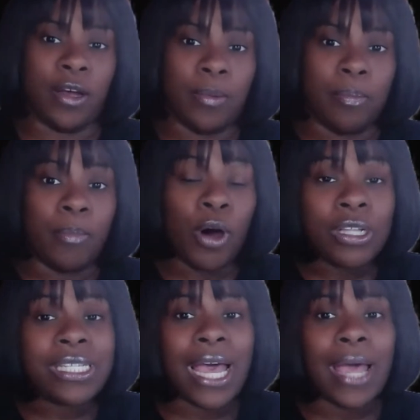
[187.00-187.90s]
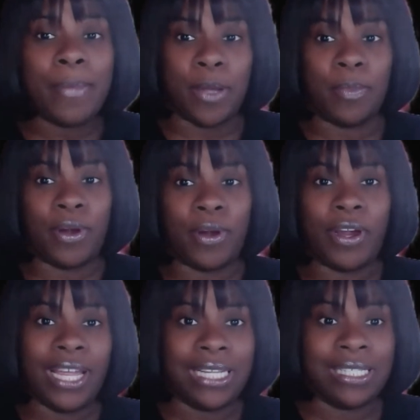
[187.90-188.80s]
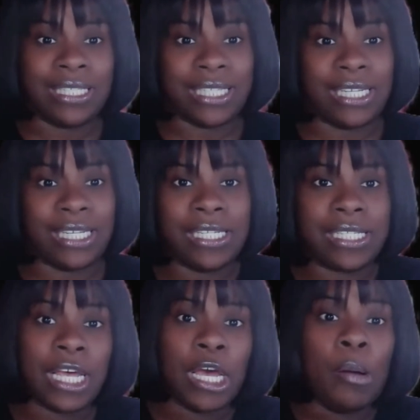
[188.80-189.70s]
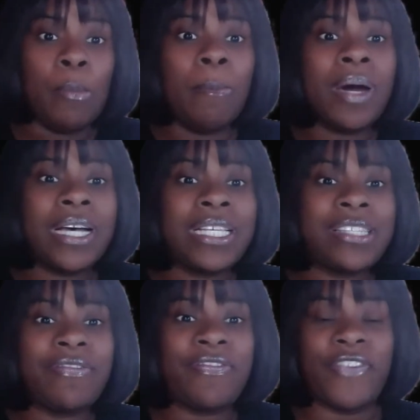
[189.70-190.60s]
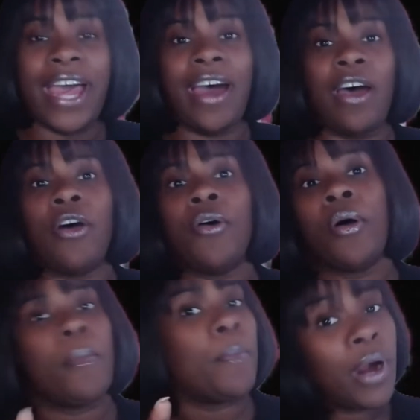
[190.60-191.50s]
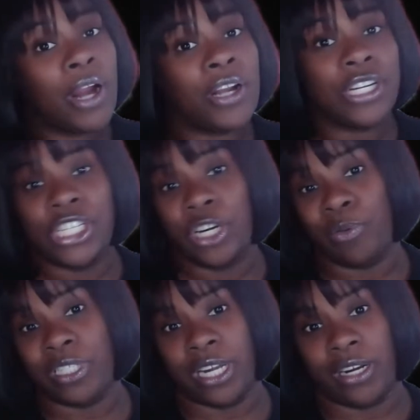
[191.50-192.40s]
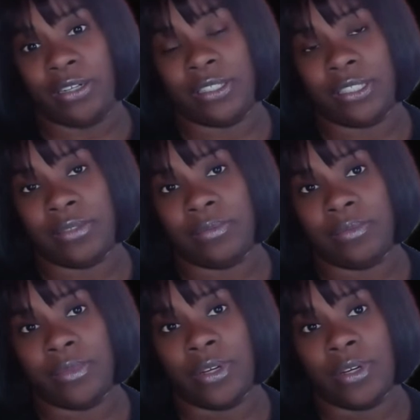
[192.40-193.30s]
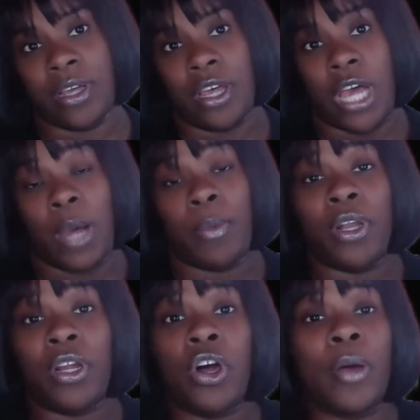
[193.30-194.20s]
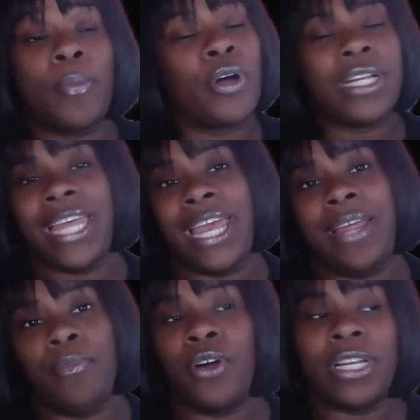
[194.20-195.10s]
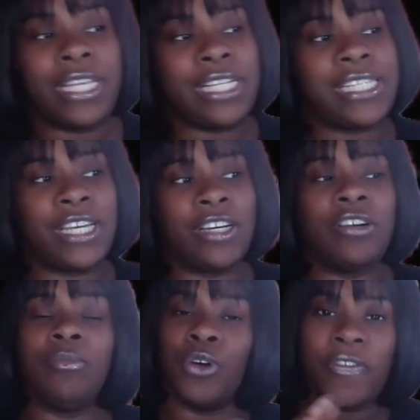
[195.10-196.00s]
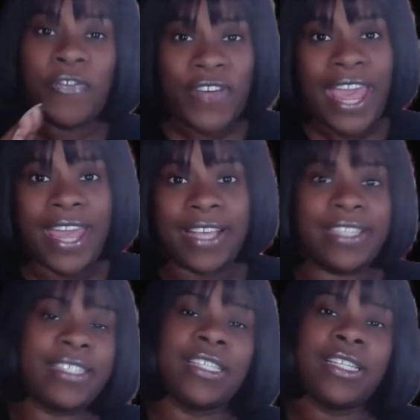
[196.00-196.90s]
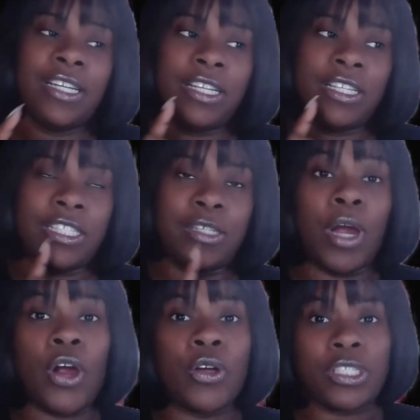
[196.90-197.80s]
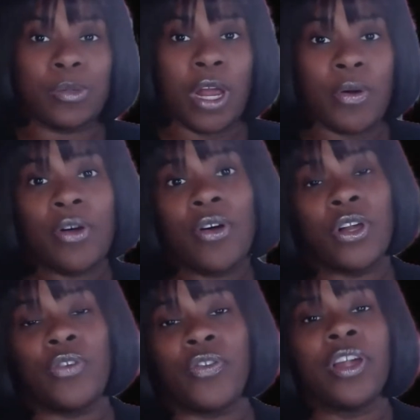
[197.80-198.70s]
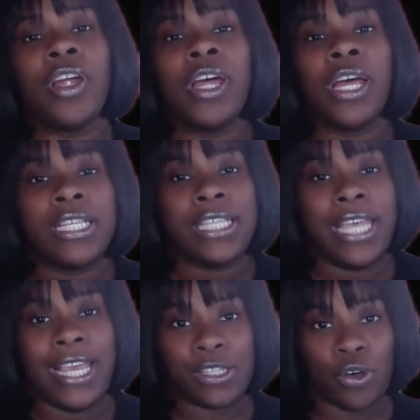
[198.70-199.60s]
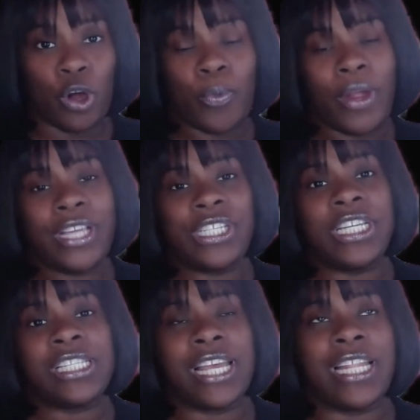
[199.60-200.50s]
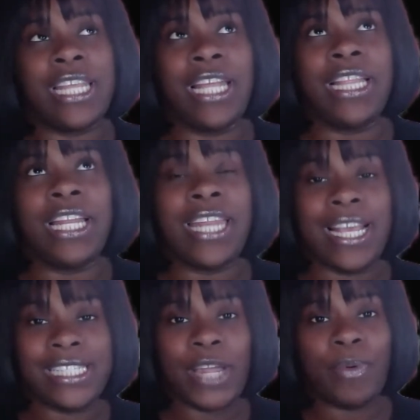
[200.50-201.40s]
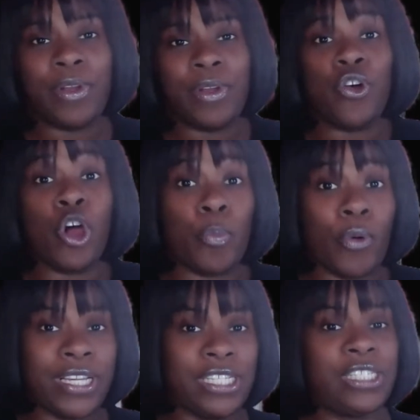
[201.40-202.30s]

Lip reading: Multi-member LLCs must file partnership returns. I'm going to go in more detail, more facts tomorrow. Tomorrow we're going over S corporations, and then the next day we're doing corporations.